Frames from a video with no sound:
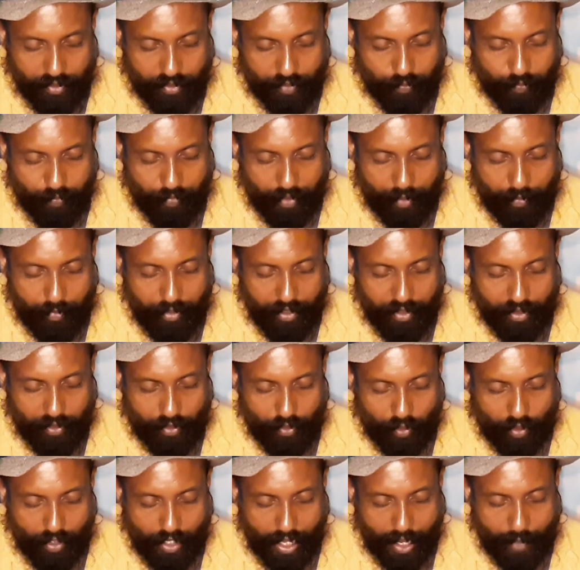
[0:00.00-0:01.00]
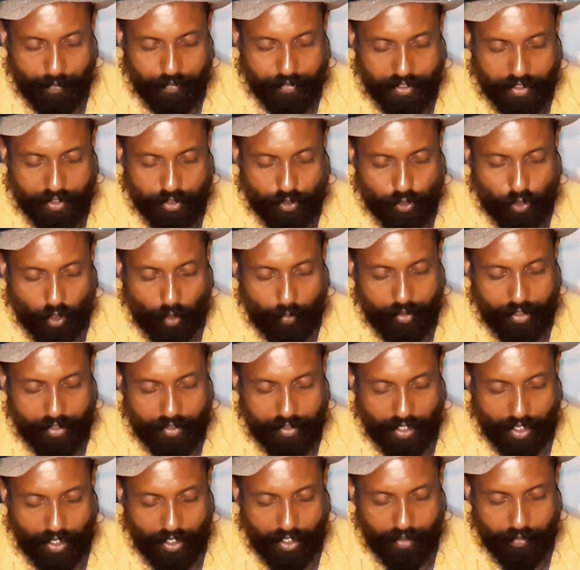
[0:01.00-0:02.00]
maybe collapse in stormy
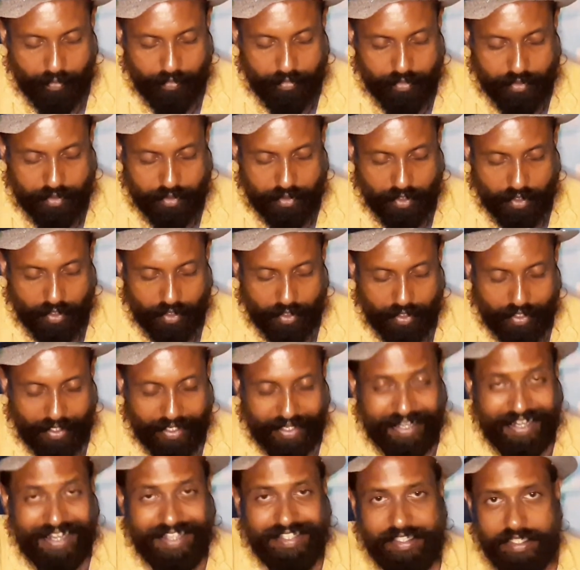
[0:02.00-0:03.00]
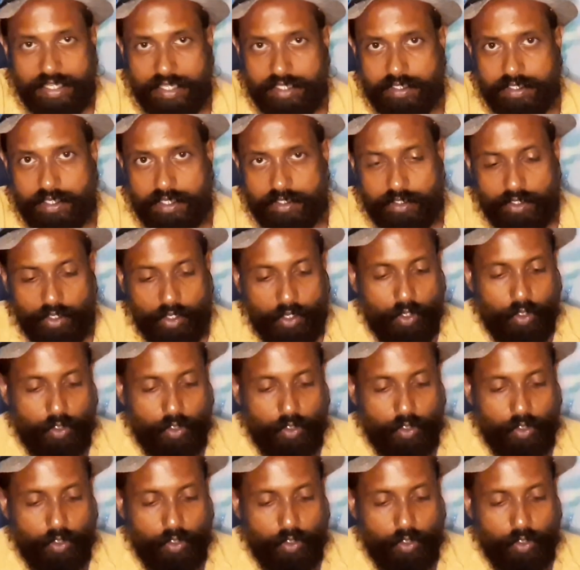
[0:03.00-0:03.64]
times, restlessness.